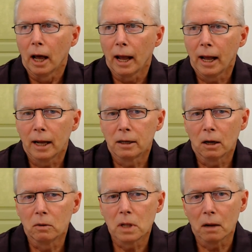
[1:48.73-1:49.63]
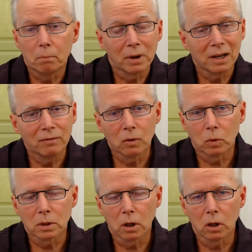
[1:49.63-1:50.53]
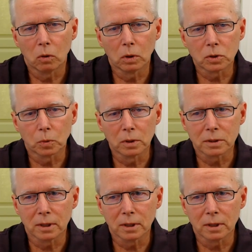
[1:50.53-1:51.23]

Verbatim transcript: And but even what what's worse